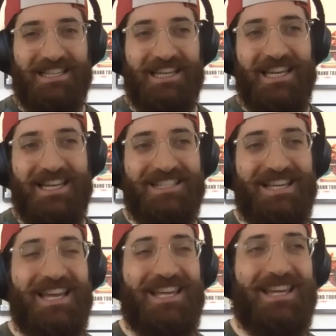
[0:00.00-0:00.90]
And
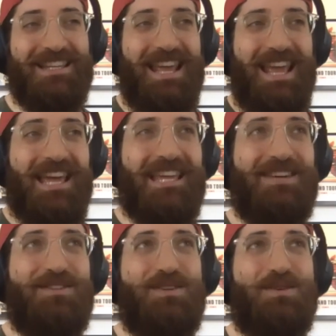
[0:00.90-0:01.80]
it's like, it
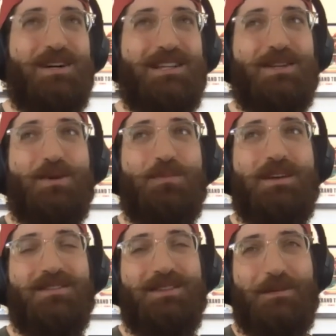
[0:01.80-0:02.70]
gives you a little
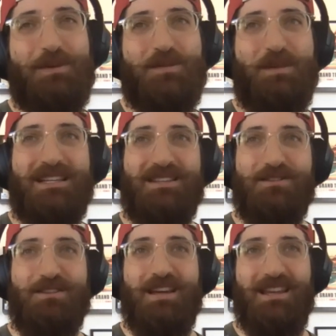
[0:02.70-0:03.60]
bit of like
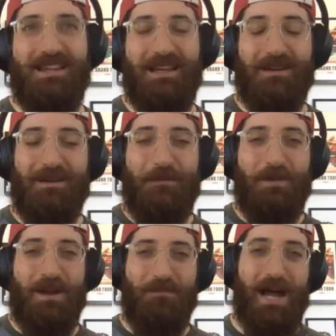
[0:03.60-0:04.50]
perspective and like
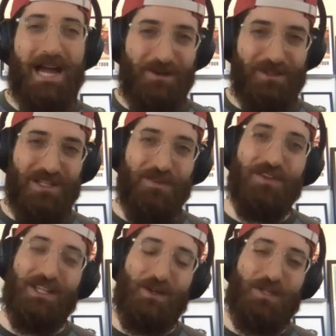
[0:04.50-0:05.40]
kind of pat yourself
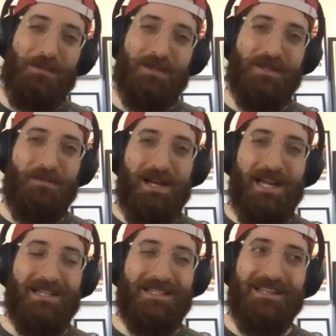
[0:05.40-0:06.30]
and like your teammates on the
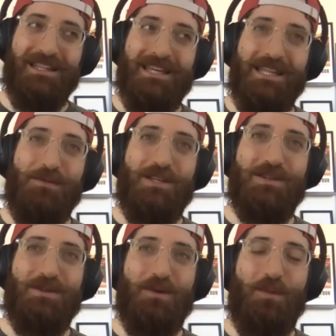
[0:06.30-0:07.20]
back. It's like the thing that we
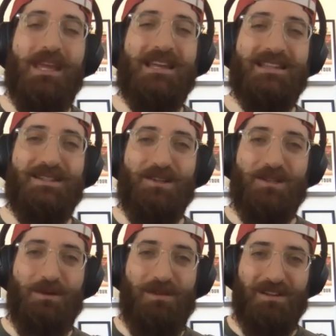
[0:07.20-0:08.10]
do that we consider
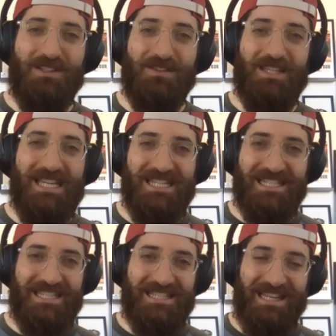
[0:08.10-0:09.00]
to be relatively
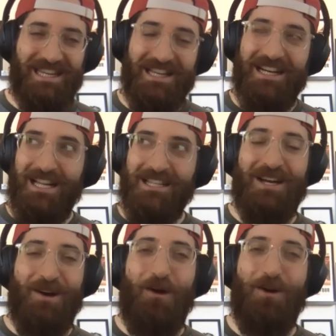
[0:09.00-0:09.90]
easy is like a
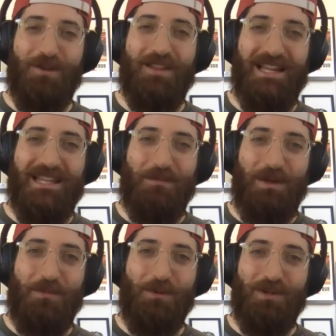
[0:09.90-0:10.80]
lot harder than I think
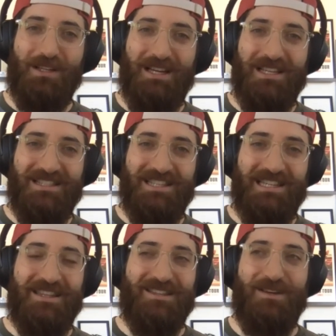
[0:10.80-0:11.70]
people realize to
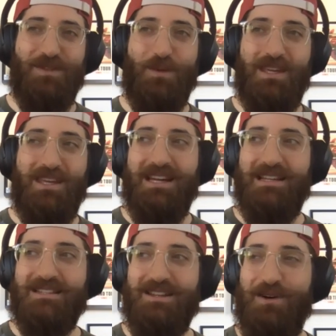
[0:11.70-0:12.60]
get the stuff that we
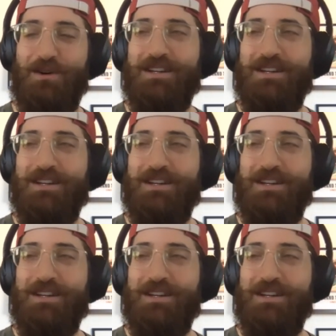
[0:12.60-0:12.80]
get. So